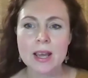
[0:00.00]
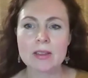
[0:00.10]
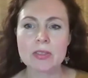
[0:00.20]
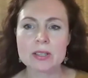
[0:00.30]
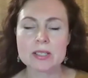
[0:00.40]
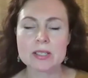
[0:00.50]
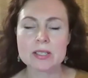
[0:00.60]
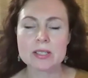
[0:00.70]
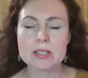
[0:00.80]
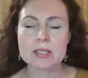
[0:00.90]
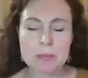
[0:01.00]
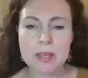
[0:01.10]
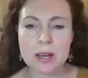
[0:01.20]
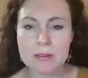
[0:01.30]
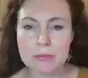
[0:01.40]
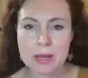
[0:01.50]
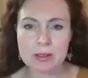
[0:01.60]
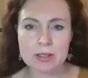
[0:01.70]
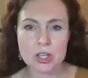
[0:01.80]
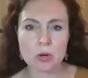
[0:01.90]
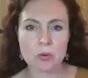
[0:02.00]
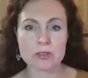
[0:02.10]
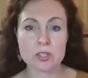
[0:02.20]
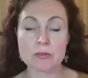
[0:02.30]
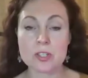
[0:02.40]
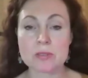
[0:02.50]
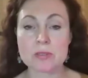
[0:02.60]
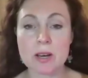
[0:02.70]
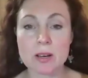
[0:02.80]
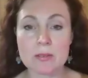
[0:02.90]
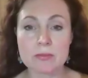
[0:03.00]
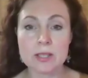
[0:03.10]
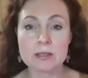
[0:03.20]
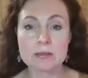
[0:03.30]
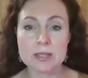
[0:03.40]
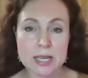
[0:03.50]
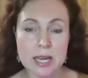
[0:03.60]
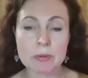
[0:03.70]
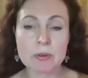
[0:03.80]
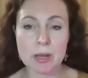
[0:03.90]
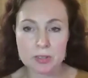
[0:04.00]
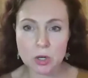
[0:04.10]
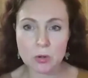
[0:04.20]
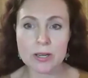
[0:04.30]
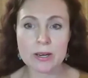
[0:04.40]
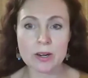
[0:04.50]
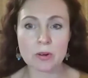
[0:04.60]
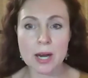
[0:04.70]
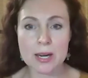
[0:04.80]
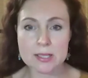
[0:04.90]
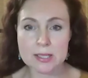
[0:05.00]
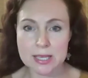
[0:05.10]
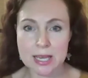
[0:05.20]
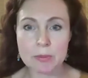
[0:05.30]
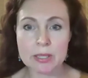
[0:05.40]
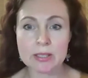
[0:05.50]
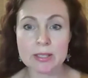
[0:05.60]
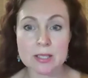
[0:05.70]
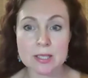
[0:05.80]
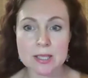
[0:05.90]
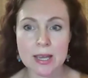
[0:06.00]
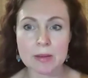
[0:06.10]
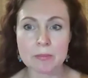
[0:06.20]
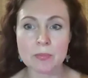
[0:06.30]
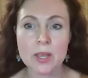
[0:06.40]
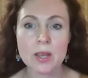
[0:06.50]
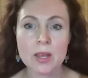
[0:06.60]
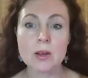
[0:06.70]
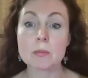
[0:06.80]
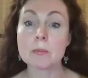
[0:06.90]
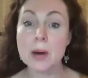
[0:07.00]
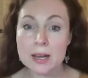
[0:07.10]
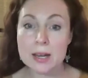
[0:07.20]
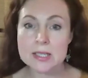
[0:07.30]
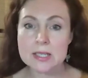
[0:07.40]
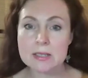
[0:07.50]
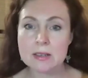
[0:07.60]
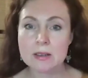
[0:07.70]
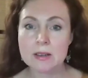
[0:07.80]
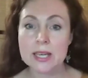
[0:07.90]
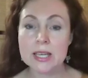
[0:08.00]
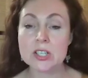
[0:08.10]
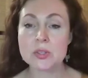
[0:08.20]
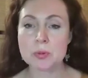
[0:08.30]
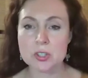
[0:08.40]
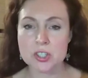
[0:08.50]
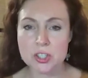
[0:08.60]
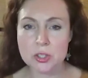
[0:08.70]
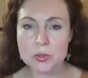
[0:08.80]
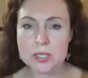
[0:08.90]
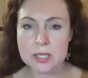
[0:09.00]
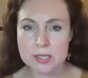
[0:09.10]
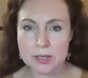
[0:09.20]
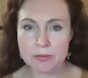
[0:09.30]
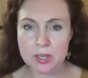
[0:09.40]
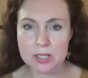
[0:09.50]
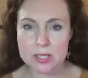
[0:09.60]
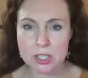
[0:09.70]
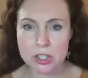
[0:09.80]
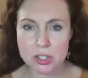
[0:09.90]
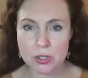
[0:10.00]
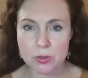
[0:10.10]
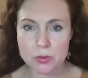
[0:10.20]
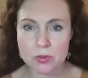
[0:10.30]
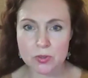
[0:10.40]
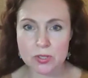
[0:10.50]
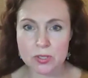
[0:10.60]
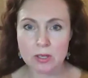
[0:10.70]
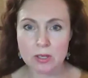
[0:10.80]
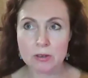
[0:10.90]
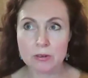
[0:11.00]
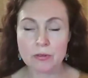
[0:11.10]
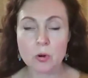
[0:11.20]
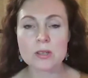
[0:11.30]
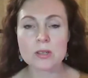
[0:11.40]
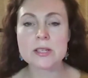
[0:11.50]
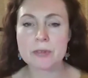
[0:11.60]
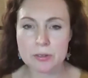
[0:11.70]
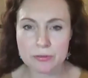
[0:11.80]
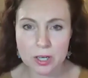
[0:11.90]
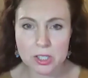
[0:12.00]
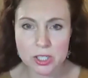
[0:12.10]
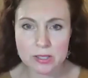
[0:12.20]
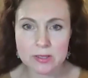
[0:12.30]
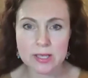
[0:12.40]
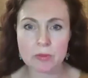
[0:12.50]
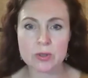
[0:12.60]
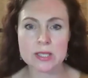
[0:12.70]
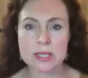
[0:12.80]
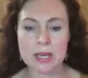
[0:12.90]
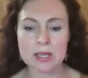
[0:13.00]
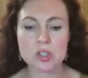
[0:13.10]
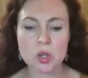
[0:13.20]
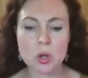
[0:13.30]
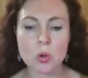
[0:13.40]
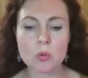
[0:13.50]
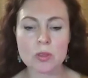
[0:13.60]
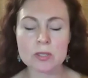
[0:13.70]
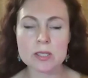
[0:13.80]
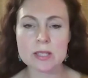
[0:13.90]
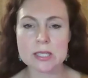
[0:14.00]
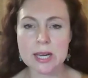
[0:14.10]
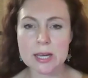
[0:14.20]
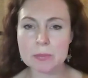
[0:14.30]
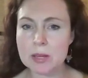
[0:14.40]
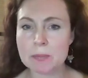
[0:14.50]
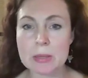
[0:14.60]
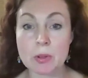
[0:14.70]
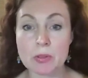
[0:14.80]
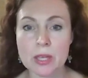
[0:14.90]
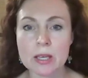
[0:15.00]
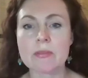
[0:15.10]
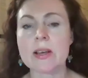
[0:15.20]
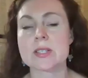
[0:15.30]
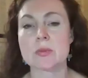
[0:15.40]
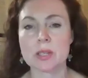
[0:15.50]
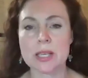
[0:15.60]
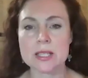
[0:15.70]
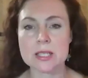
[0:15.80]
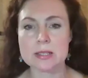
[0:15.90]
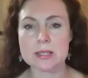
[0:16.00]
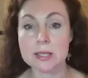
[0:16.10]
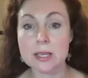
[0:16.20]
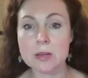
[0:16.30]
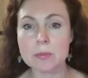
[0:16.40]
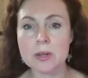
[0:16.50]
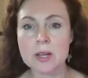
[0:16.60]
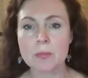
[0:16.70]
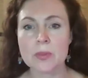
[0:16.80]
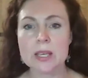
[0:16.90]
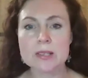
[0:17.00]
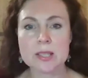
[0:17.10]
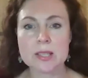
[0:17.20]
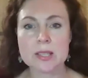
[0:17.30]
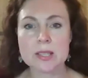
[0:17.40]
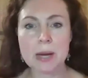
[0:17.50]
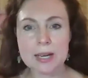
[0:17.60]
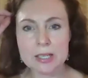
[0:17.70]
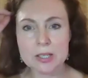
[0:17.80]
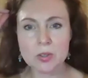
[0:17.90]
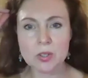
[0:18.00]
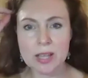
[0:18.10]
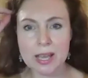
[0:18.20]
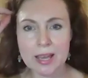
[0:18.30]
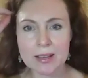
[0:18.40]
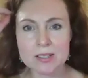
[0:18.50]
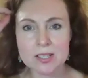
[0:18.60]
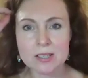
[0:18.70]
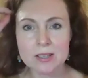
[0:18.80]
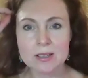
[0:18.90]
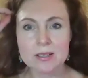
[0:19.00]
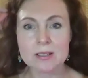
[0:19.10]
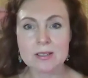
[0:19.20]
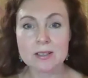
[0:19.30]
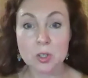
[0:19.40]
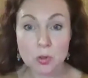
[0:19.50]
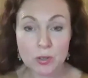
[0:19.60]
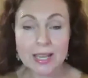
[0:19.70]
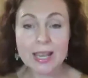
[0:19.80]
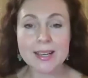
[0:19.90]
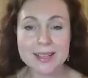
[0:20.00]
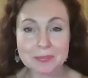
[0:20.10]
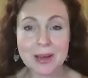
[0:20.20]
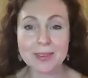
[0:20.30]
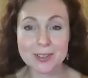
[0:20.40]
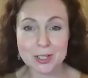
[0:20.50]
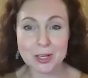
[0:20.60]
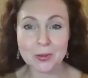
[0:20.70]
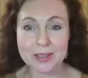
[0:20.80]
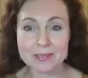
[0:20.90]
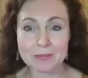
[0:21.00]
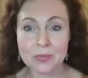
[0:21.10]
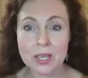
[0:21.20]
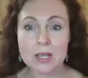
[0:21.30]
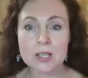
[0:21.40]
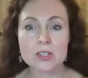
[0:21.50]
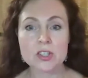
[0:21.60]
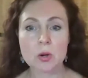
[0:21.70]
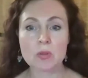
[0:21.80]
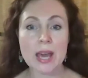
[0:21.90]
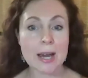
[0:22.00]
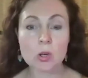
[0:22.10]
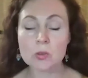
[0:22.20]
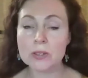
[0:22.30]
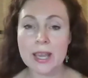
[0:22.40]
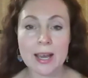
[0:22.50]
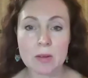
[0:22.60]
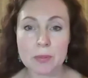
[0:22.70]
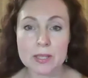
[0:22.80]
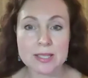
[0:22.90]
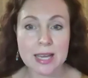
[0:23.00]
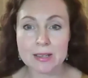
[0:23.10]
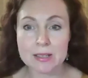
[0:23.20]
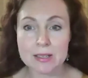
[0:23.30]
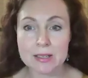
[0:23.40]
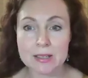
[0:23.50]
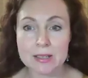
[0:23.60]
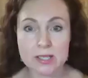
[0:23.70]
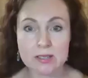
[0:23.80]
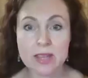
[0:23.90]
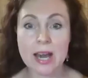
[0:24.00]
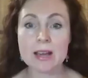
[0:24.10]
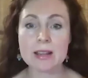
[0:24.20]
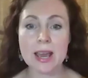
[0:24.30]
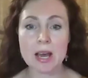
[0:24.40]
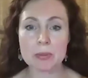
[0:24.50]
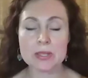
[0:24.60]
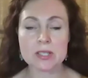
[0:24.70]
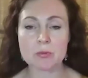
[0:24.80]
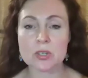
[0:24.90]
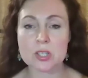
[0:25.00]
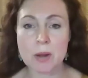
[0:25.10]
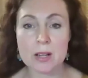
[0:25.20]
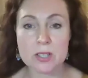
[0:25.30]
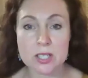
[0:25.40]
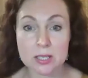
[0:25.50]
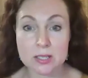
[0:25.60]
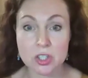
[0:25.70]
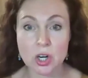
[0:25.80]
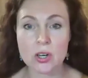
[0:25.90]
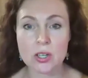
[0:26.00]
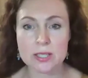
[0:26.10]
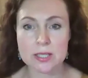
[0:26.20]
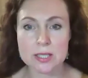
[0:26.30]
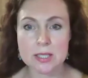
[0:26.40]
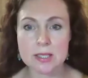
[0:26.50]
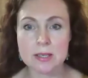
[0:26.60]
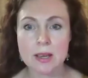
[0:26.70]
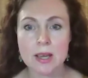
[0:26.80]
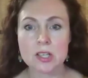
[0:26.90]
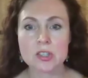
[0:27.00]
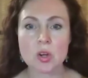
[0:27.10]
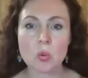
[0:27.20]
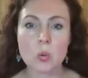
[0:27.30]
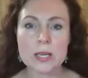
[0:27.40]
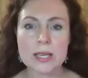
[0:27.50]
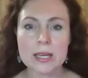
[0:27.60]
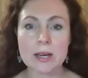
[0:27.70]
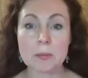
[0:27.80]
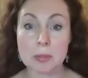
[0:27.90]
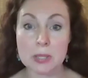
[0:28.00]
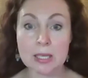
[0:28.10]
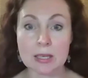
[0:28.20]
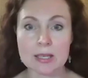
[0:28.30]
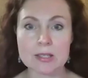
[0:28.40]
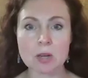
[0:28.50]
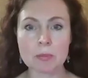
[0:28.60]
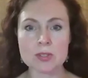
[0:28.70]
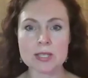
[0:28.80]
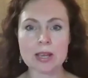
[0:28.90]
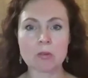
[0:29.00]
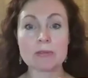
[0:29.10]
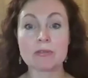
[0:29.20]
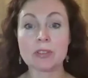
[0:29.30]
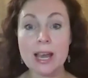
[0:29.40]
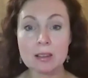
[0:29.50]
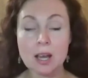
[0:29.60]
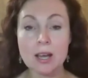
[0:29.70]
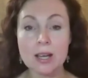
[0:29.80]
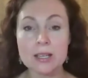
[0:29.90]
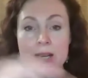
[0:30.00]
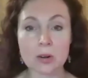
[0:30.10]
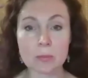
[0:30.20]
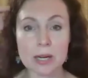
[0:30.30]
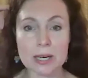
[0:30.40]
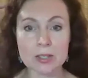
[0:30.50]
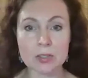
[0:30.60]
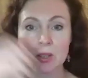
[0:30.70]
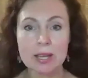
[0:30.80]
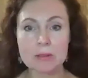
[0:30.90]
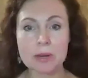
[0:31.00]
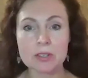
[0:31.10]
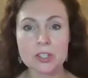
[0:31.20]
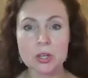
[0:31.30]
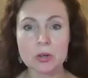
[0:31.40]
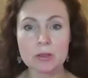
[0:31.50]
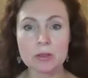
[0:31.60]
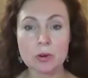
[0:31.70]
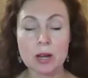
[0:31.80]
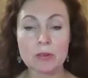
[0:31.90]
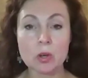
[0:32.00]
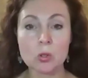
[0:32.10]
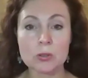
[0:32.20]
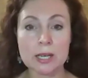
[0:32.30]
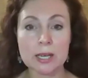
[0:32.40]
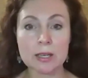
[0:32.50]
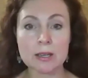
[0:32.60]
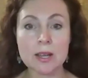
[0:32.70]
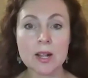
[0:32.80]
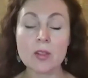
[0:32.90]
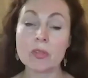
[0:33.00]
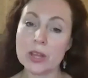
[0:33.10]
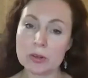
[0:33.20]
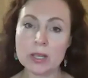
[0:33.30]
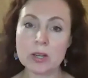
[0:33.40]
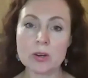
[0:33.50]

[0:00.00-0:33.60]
The type of melatonin, so first of all, the type of melatonin in our bodies is chemically the same, but it is produced in different tissues for different functions, I would say. So the type that people think of as it relates to sleep is the pineal gland created melatonin. So that only happens at night. That happens in response to darkness. So we get a peak. It's almost like we flatline in our pineal gland melatonin throughout the whole day. Then we go